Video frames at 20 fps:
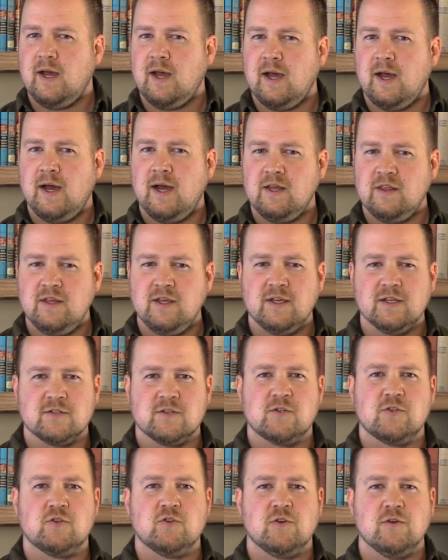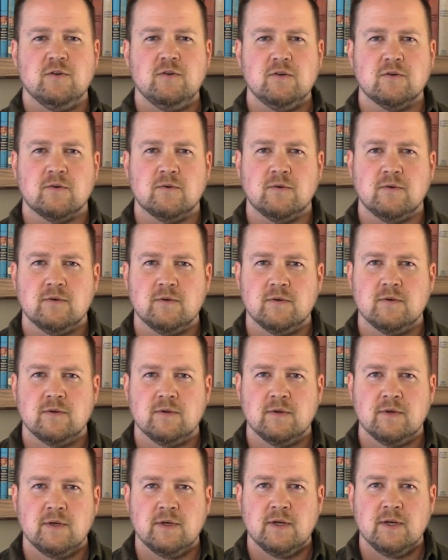I think it's true.
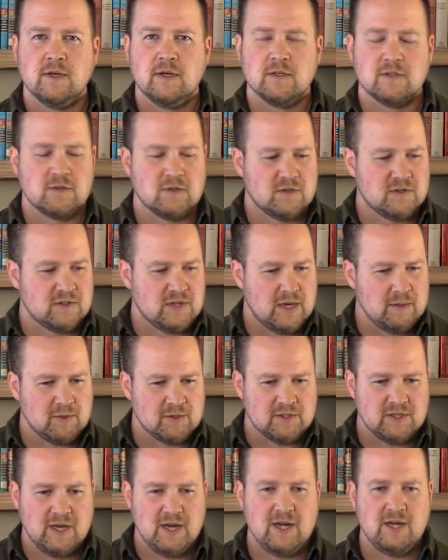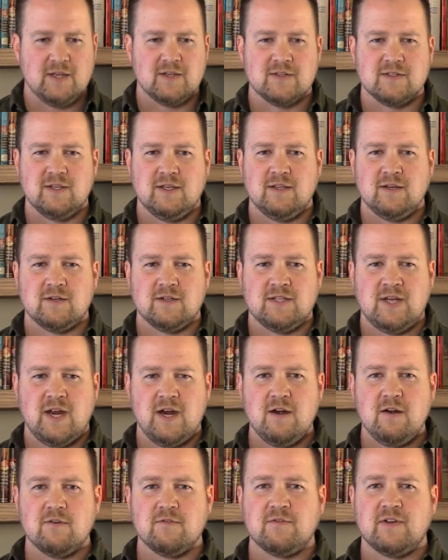And so simultaneously, they're
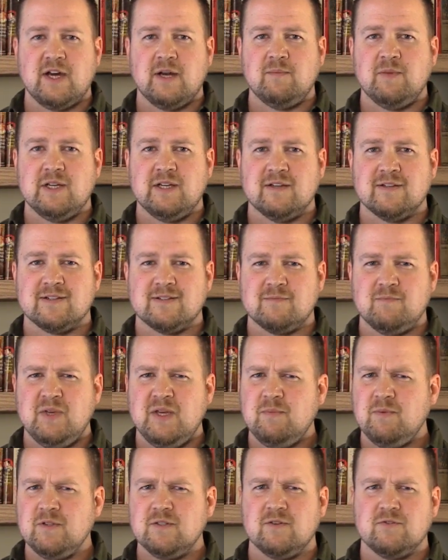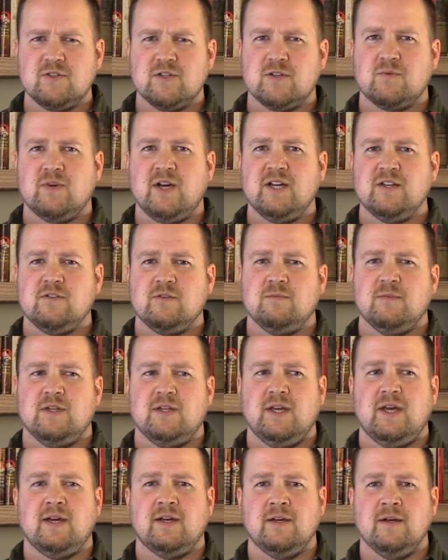terrified because people don't just rise from the
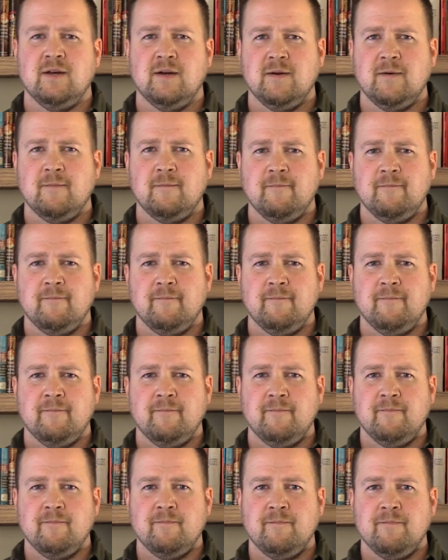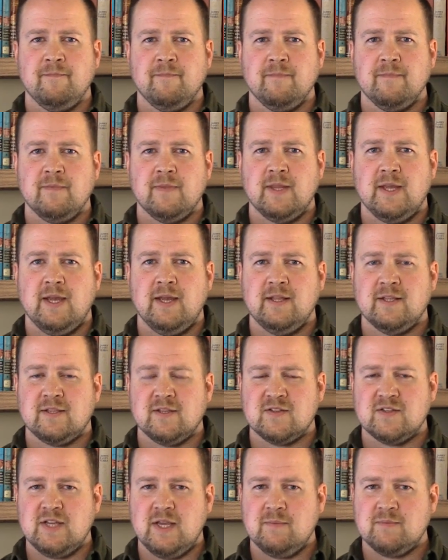dead. And at the
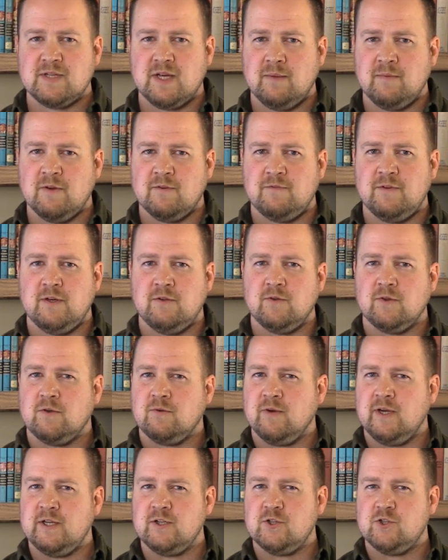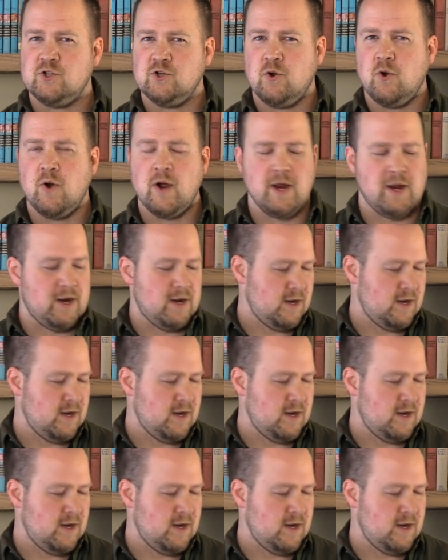same time, they're filled with great joy